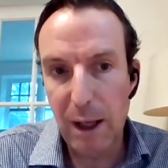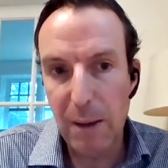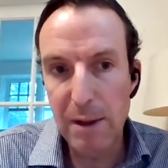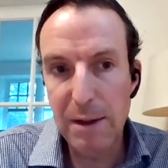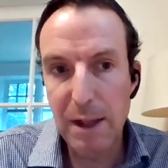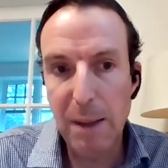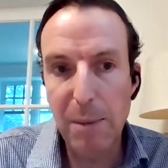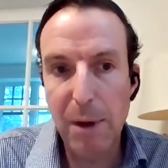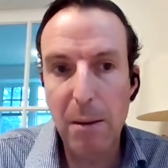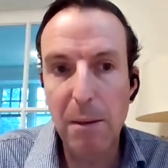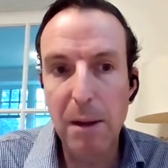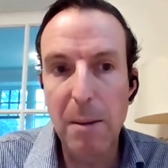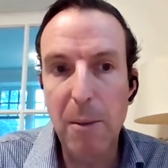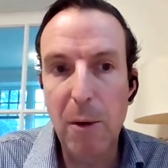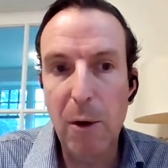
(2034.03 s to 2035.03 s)
I would take
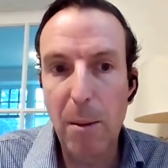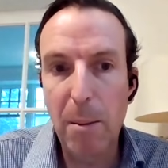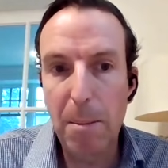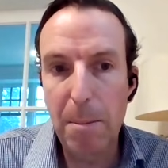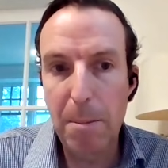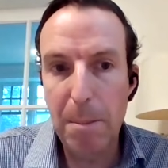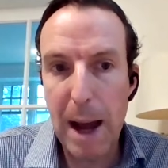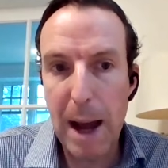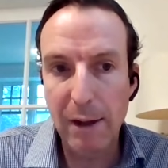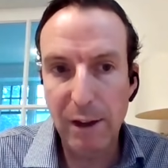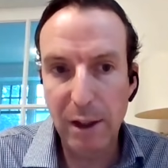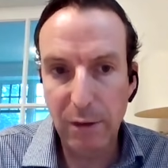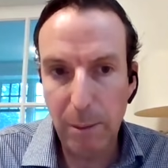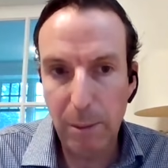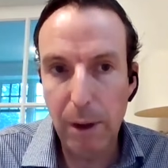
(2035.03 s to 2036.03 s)
probably a more
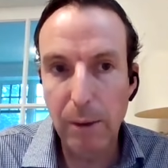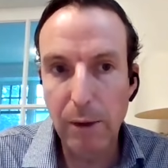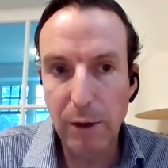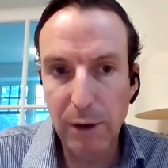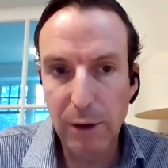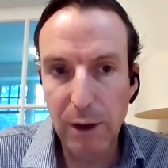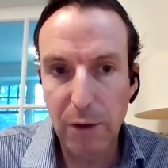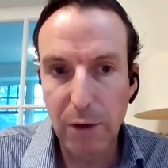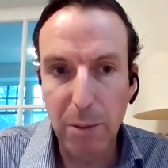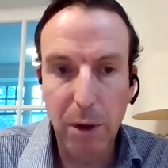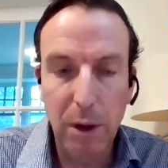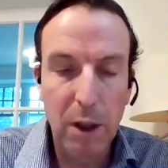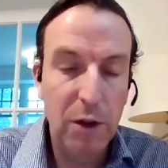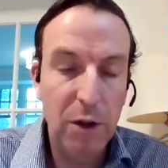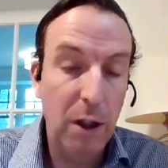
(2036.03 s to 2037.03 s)
passive approach. So if you're
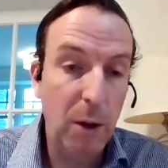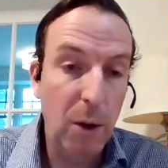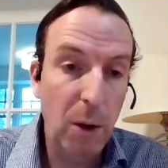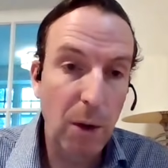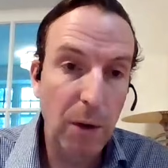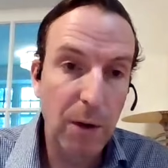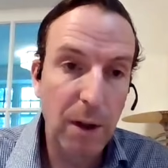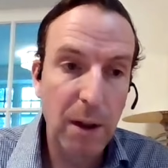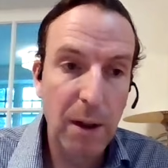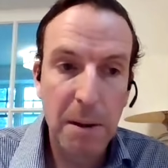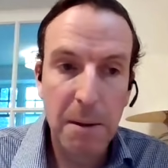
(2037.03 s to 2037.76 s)
bullish on gold,